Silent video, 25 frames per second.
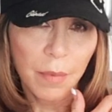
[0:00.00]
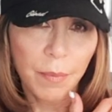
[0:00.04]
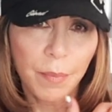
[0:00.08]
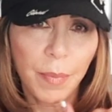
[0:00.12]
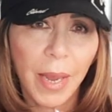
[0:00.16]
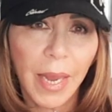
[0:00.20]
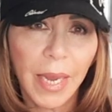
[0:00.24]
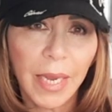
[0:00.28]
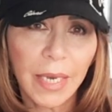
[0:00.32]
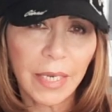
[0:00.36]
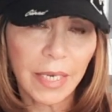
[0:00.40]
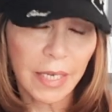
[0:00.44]

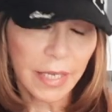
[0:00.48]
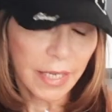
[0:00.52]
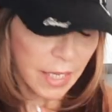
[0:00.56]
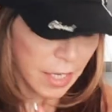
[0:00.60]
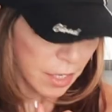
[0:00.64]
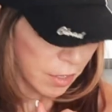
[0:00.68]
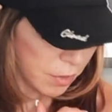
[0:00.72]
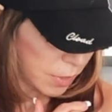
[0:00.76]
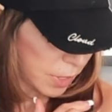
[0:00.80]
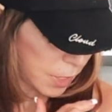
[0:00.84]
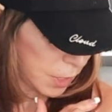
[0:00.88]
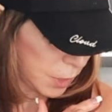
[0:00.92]
pain in
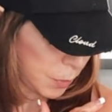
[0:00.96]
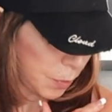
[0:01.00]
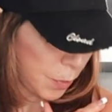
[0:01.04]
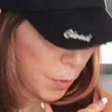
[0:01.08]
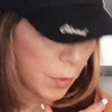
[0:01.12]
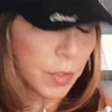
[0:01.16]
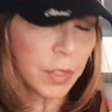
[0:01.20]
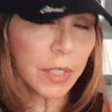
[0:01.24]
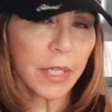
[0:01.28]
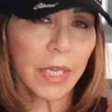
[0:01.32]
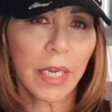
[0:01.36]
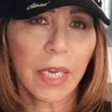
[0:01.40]
here, and it's
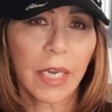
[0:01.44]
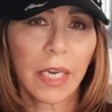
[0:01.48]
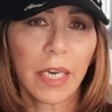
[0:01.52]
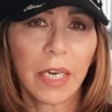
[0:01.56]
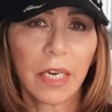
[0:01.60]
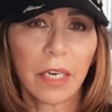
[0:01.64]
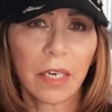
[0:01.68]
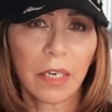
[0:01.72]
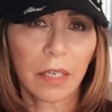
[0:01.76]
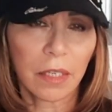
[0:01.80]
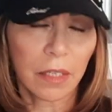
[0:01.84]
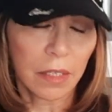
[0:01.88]
mostly
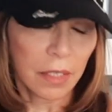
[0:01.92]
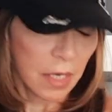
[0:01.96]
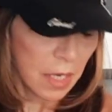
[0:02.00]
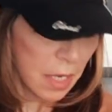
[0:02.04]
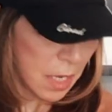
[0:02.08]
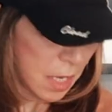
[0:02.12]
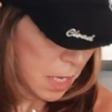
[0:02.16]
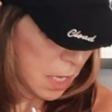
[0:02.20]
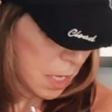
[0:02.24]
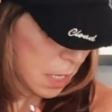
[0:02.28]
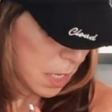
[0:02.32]
here,